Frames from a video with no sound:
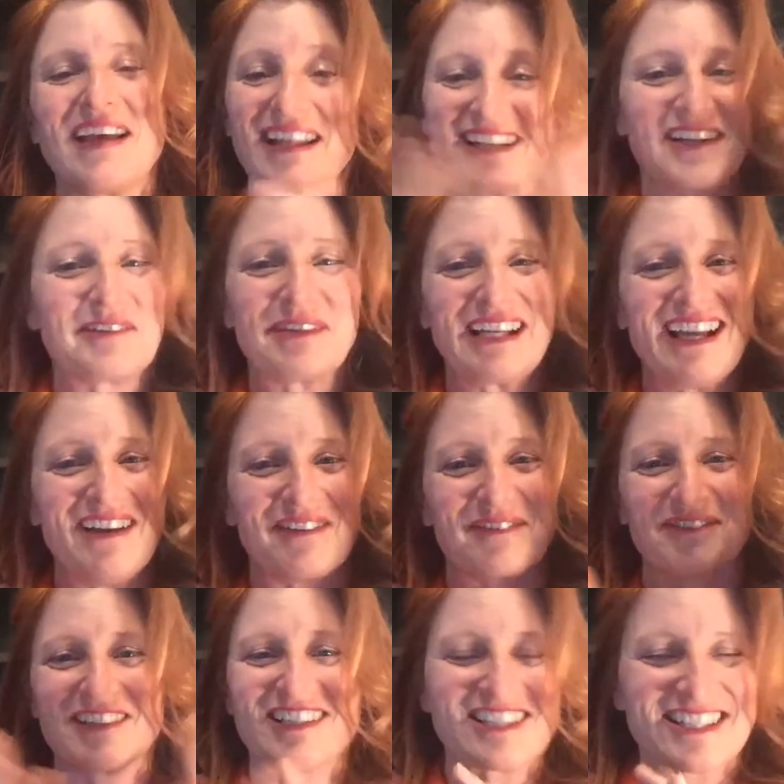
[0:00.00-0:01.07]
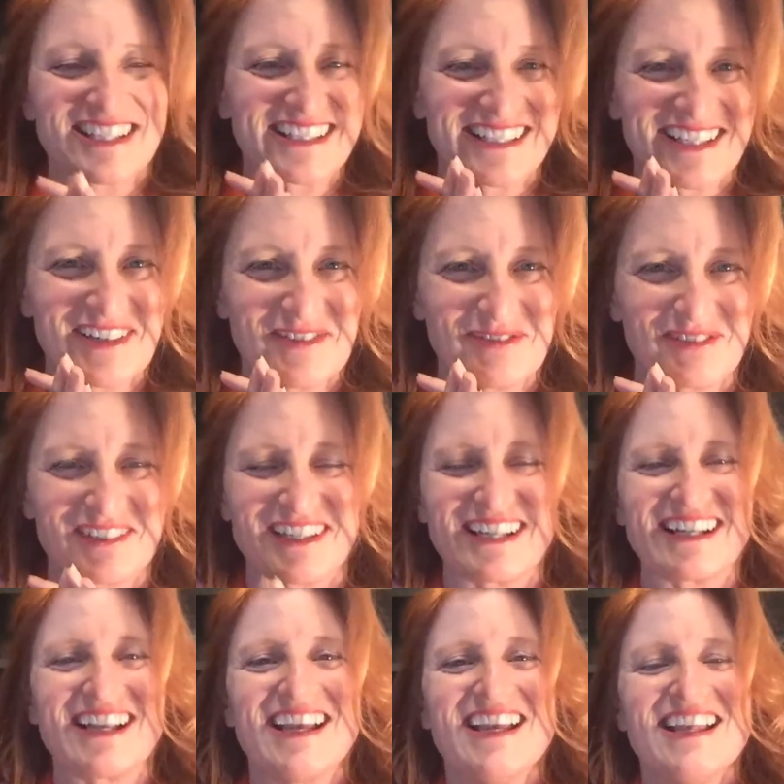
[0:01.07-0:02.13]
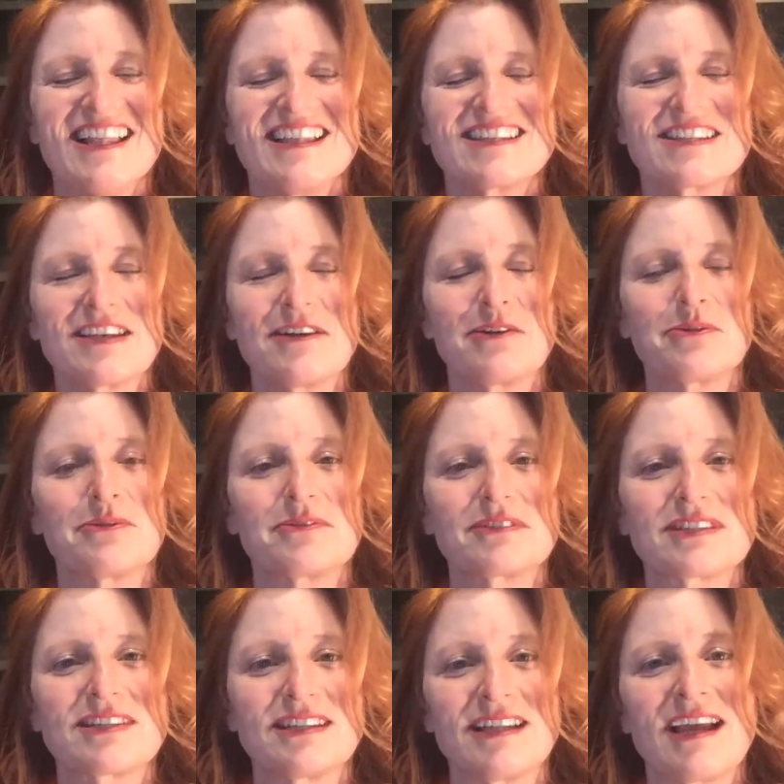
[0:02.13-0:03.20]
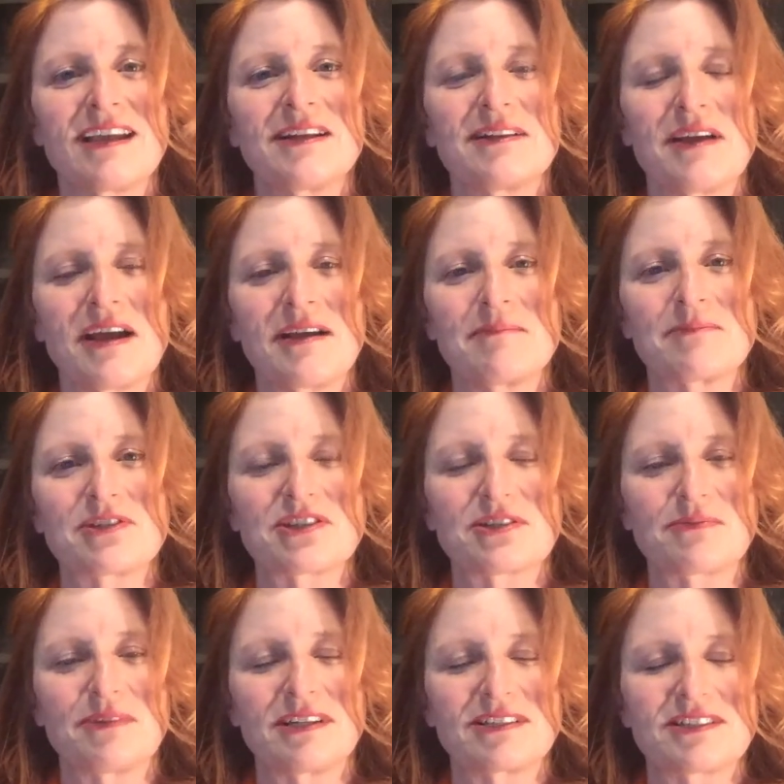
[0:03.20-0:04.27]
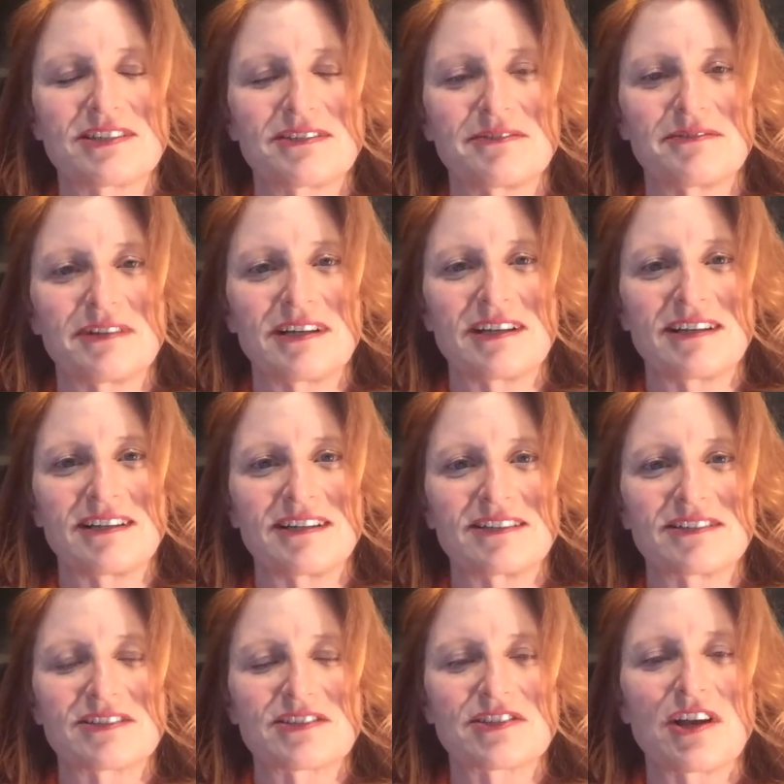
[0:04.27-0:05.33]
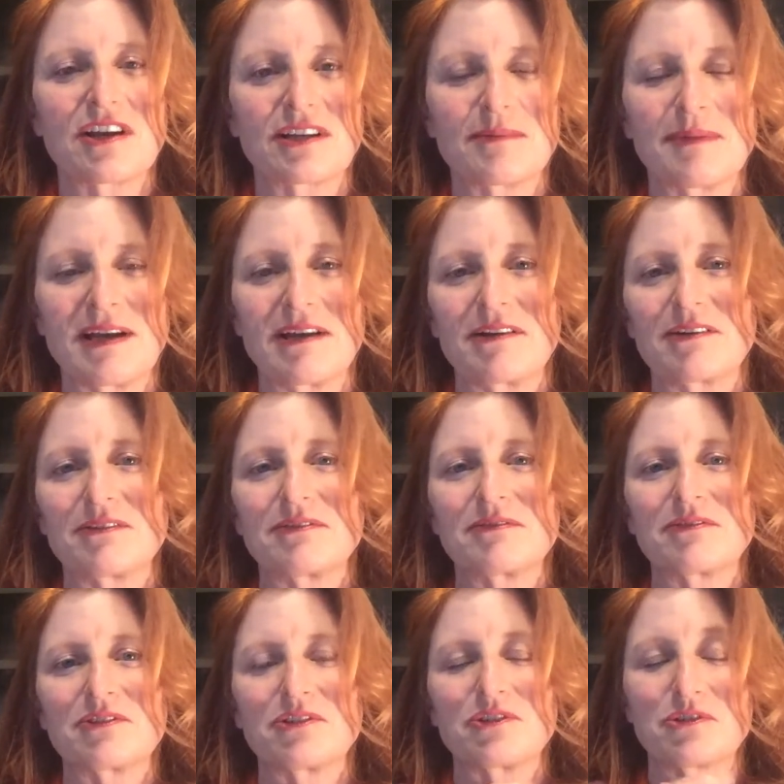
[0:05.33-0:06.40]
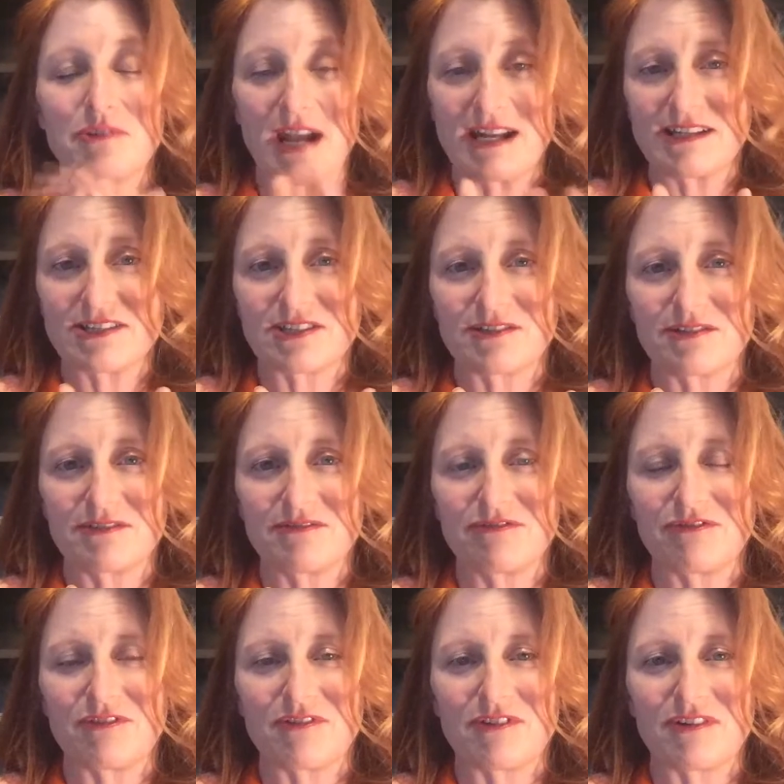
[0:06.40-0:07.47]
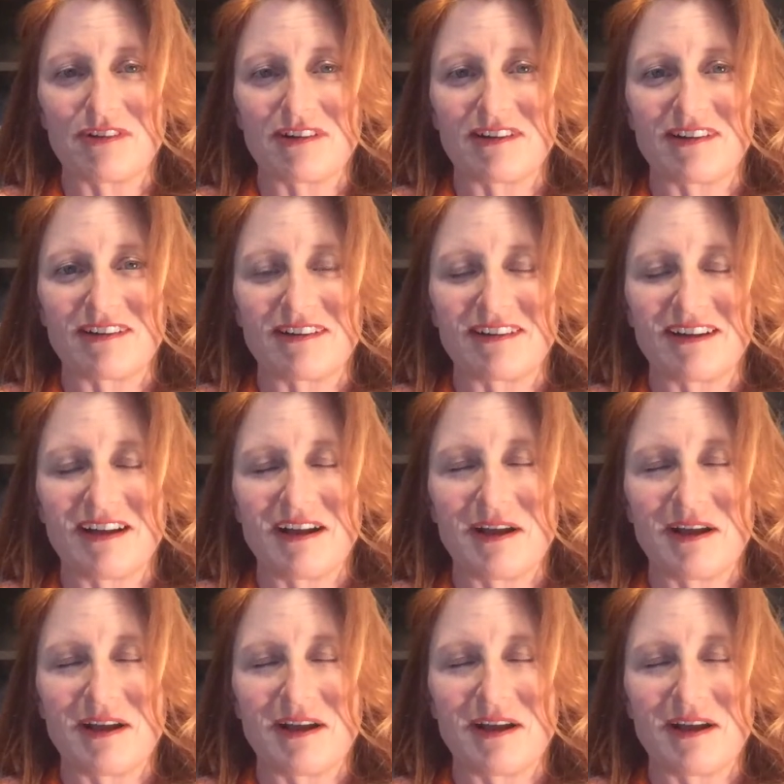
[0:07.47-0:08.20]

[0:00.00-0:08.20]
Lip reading: here we go. We're just gonna go for it. So tonight, I just want to talk about gratitude for